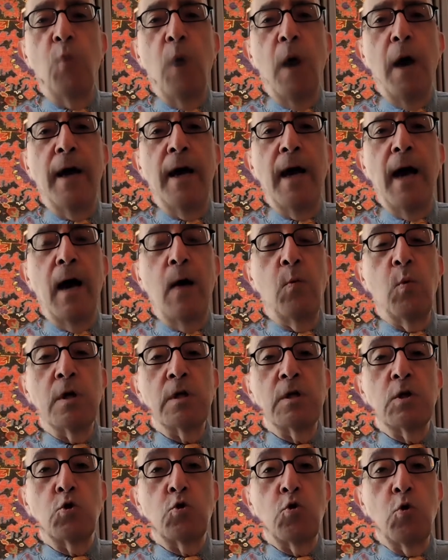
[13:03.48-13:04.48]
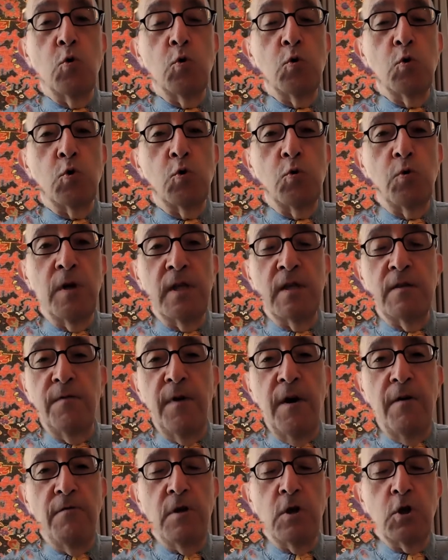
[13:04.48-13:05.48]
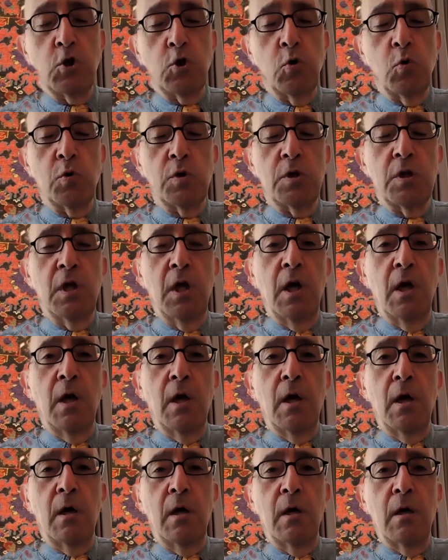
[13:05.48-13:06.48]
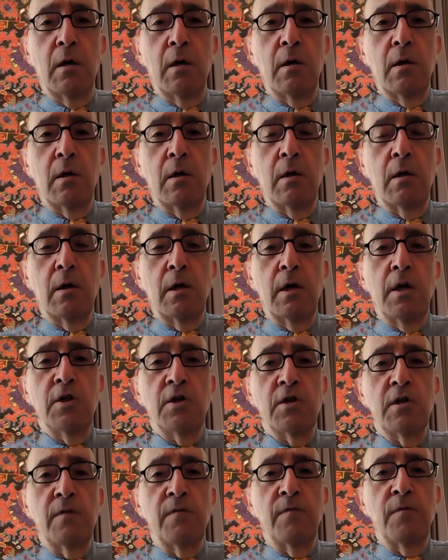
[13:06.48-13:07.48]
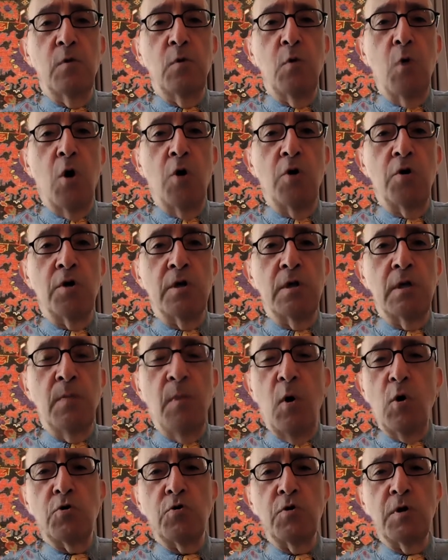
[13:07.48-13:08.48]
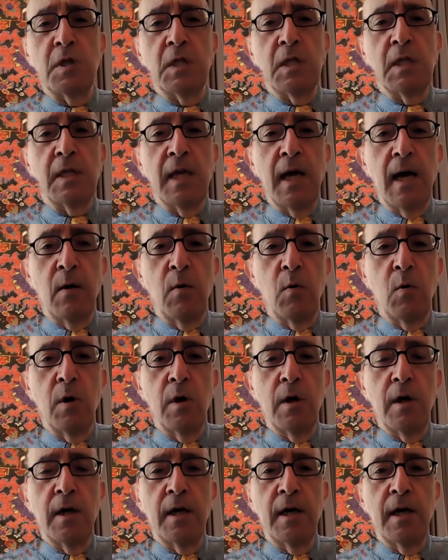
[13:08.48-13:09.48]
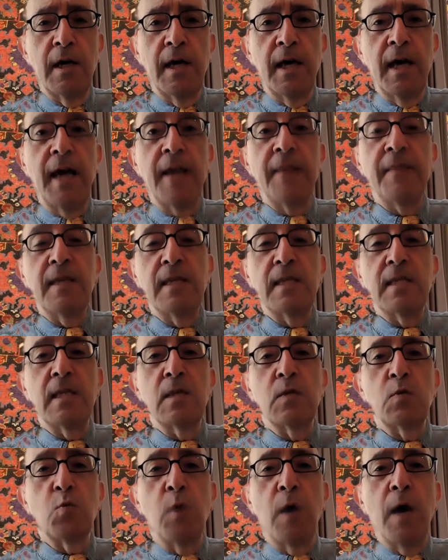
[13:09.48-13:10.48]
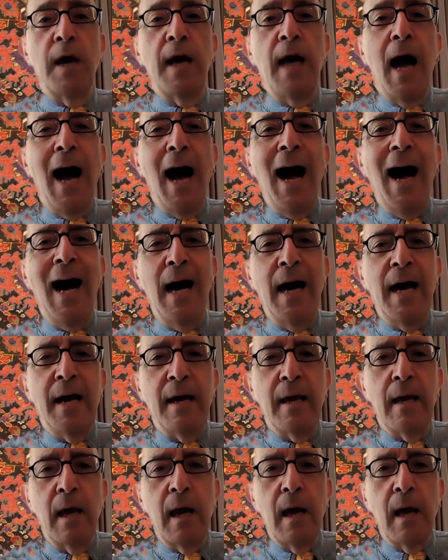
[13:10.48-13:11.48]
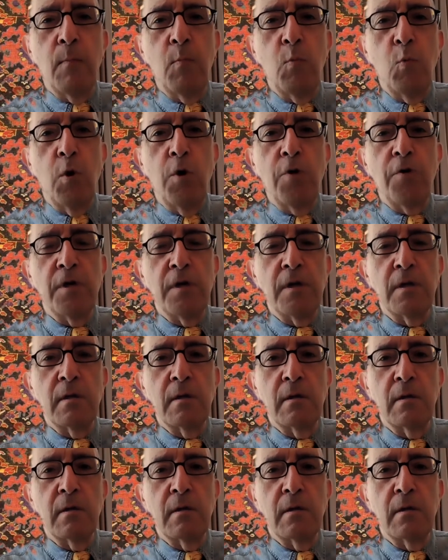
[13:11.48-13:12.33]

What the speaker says: why I was drawn to his very short interview on Democracy Now! And this is why I am worried.